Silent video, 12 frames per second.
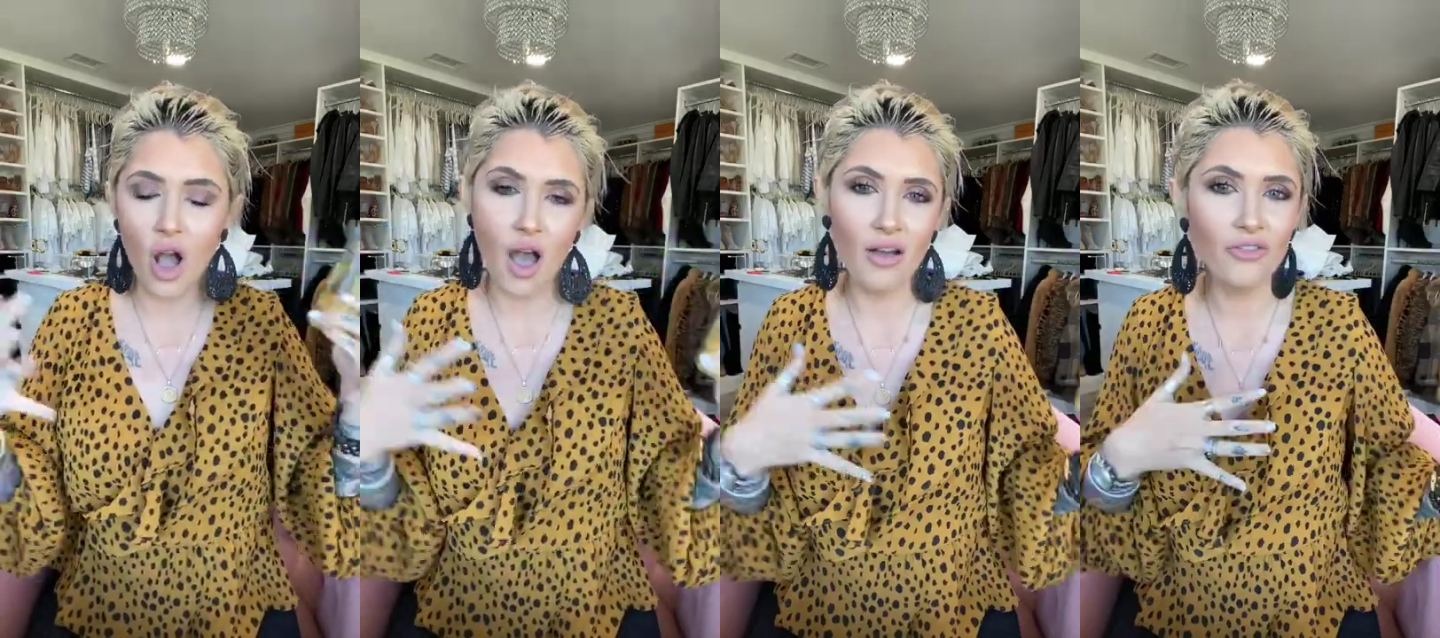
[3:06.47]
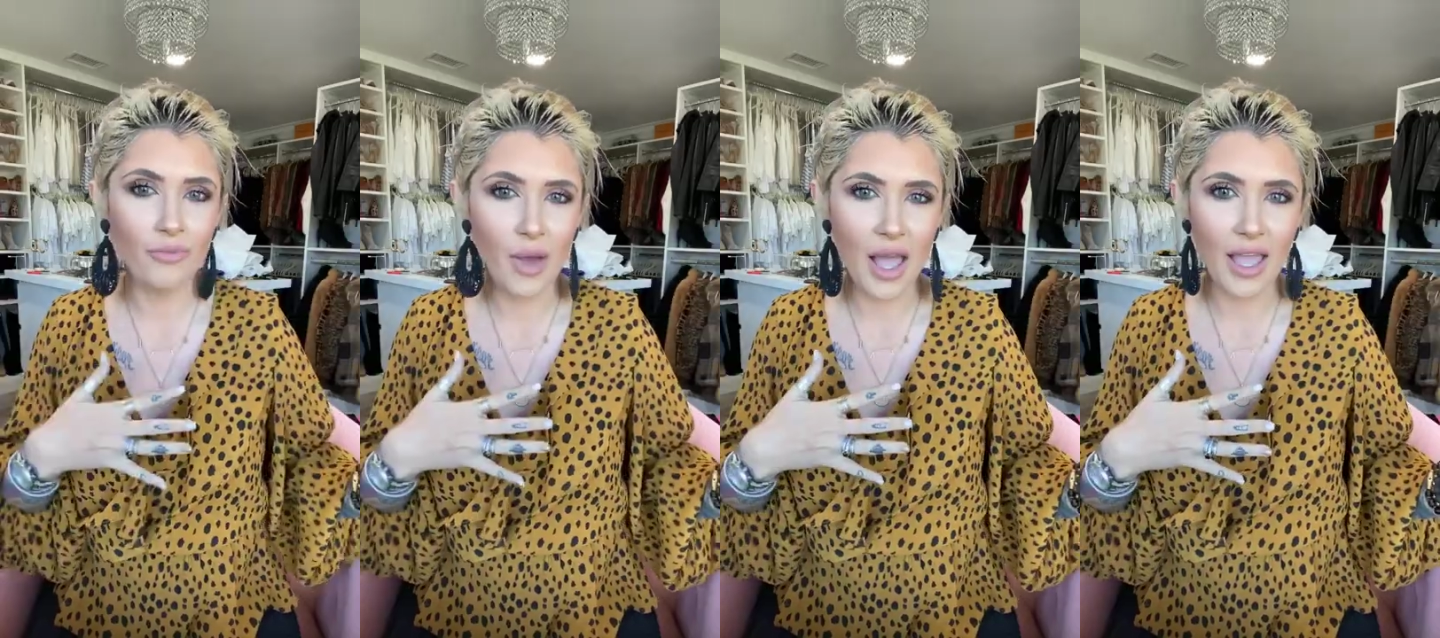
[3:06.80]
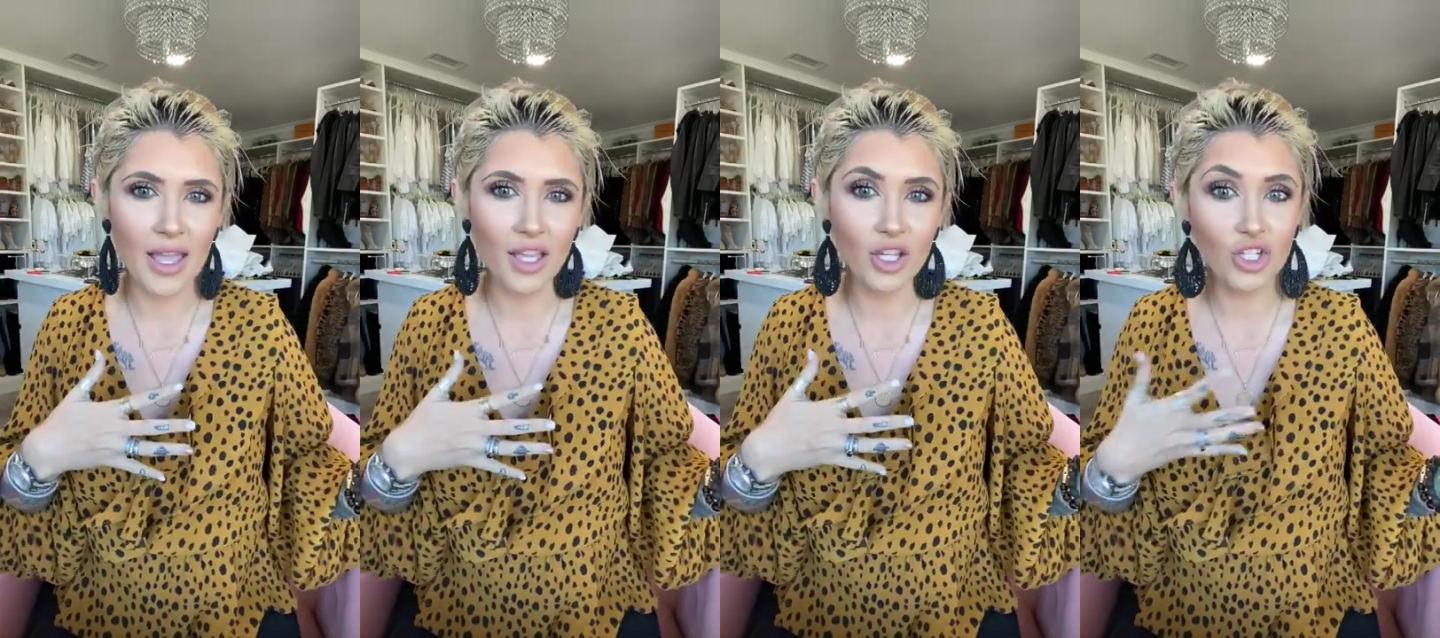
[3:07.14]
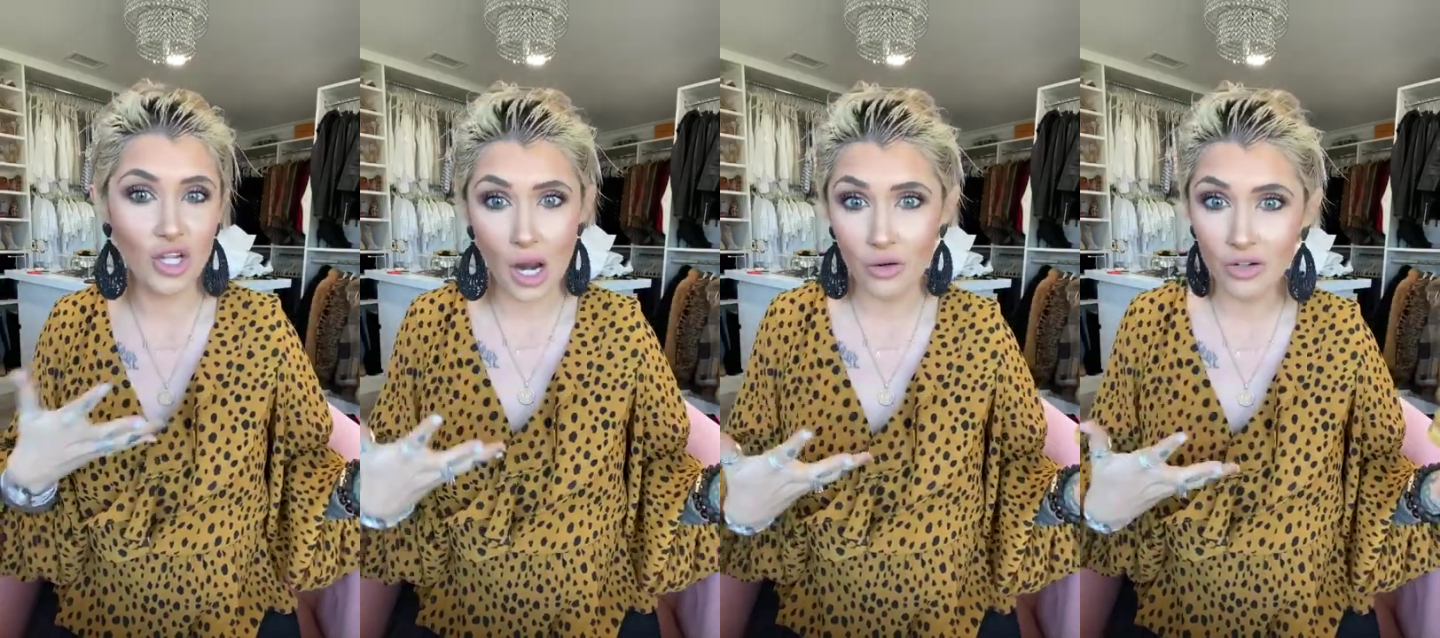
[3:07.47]
off my
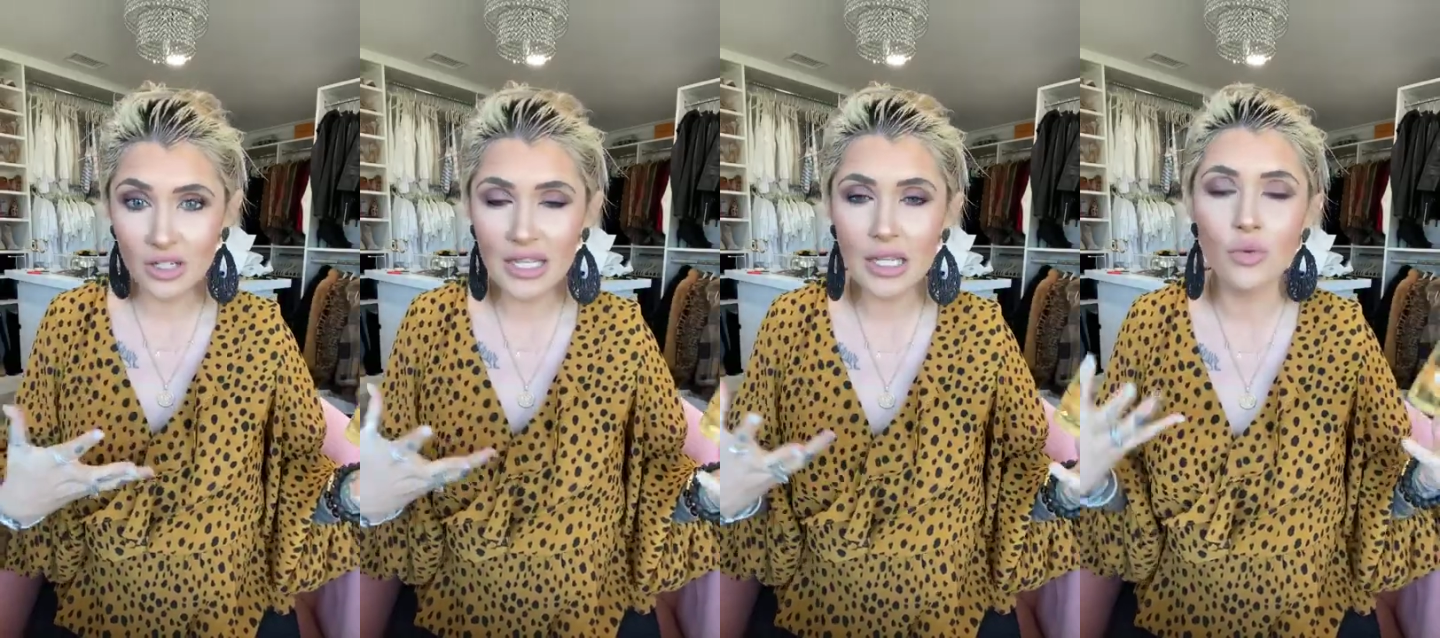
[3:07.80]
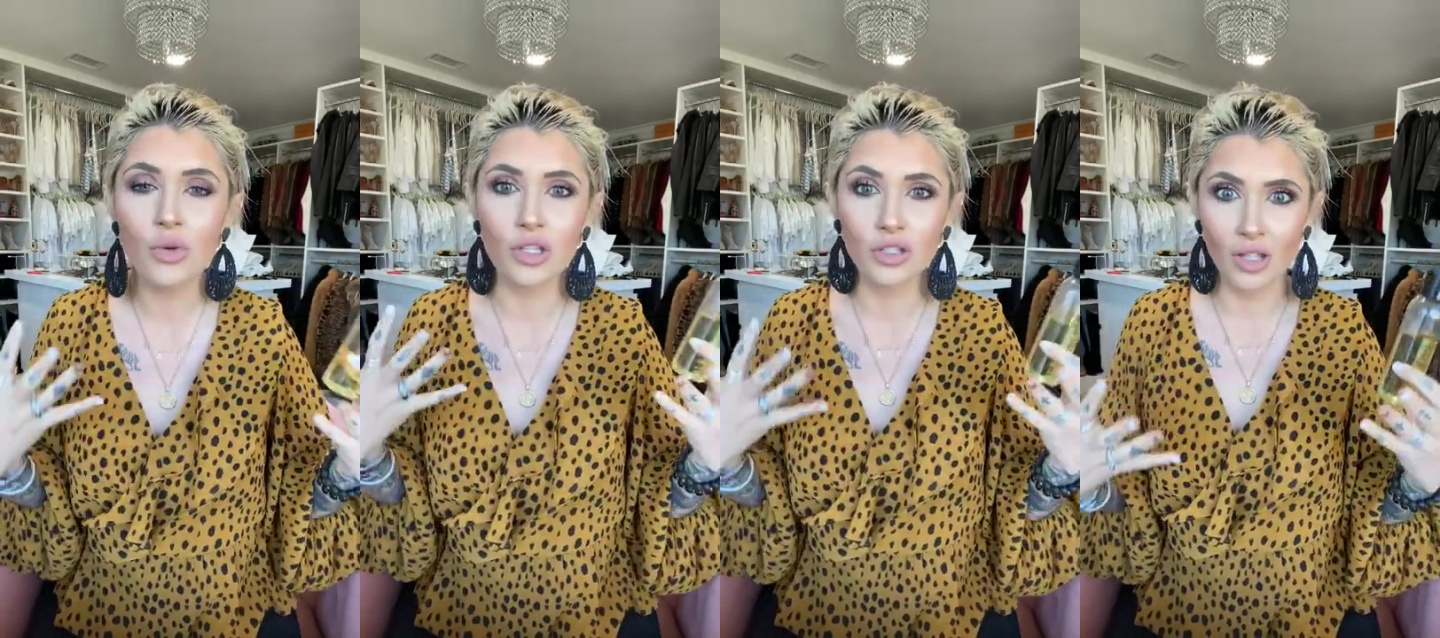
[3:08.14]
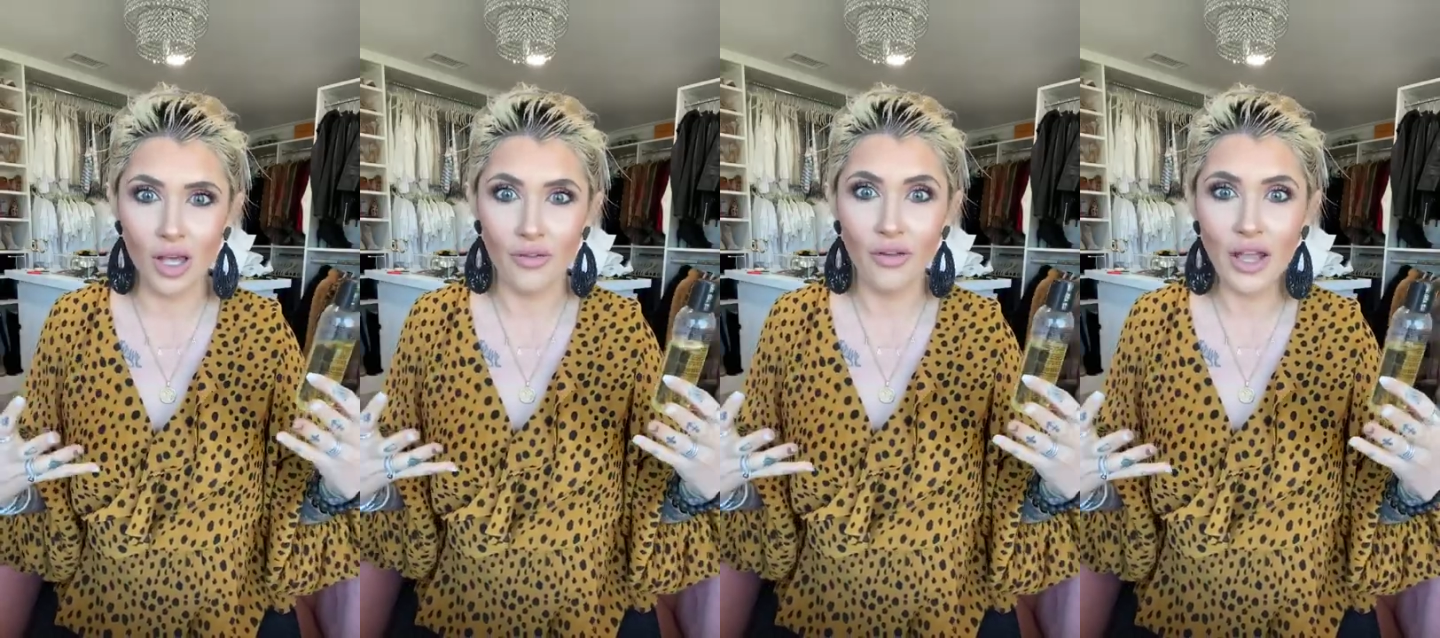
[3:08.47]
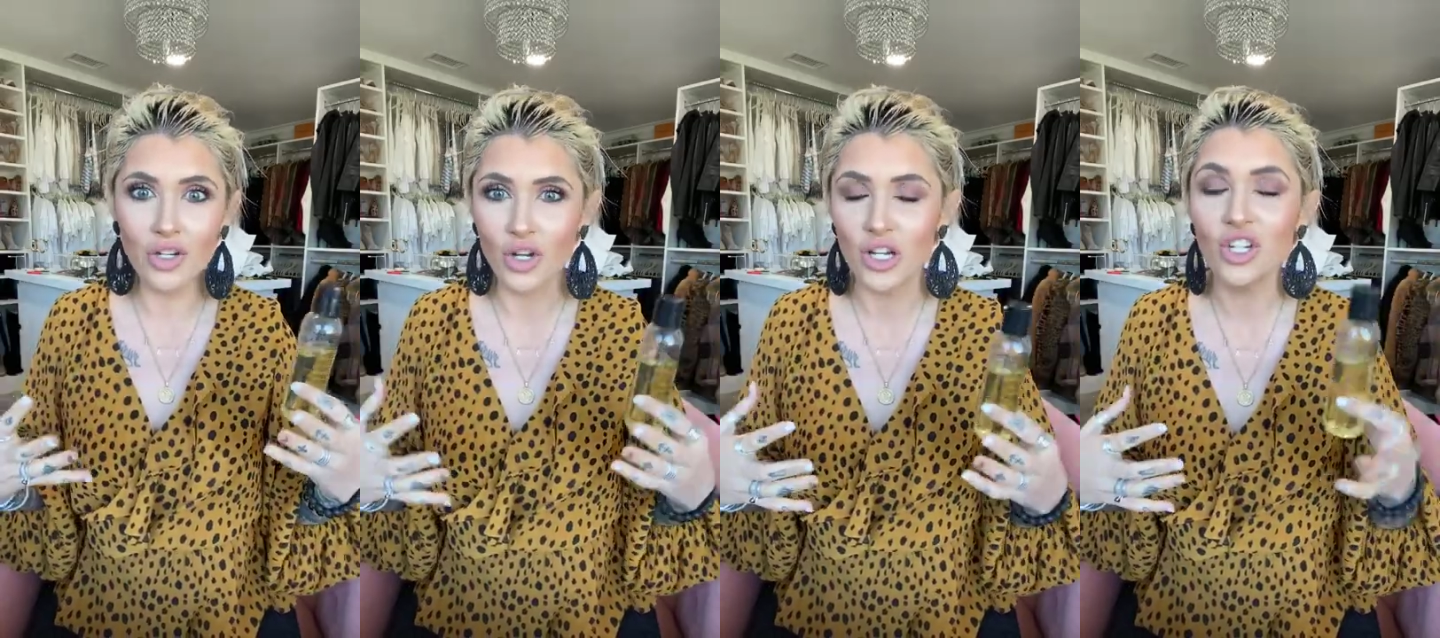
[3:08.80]
shower routine with a lot of
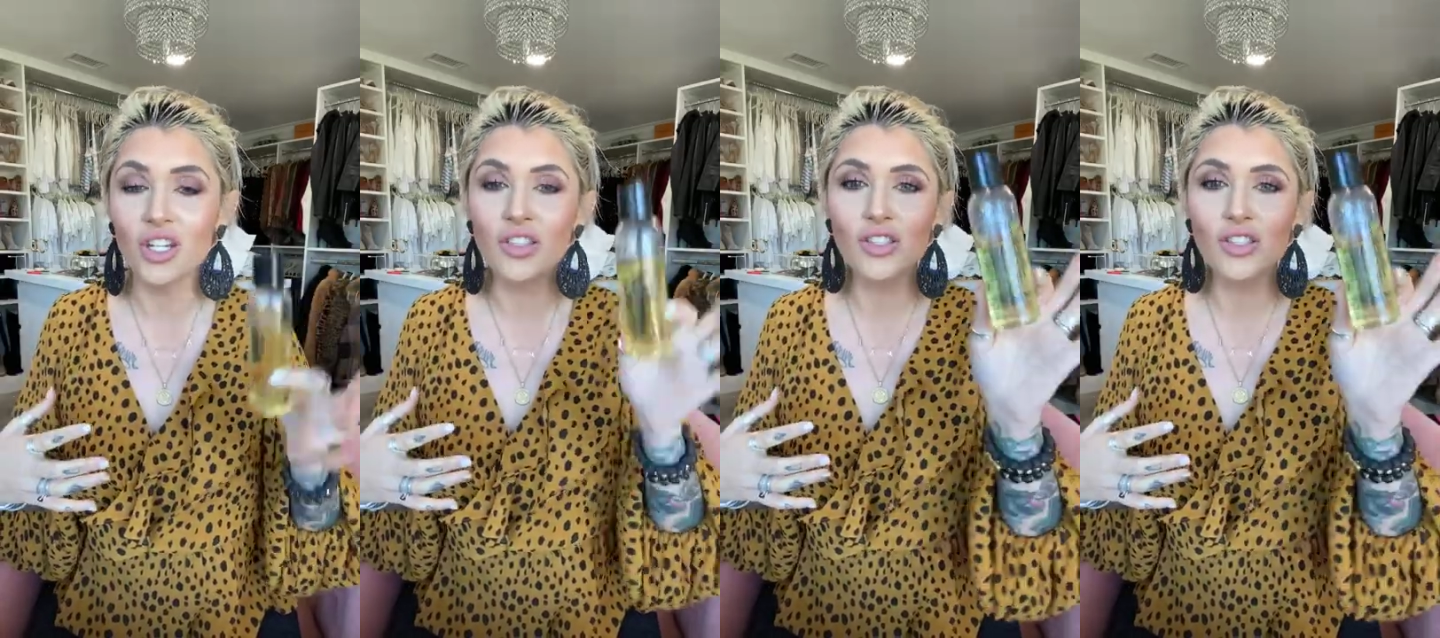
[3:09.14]
hydration.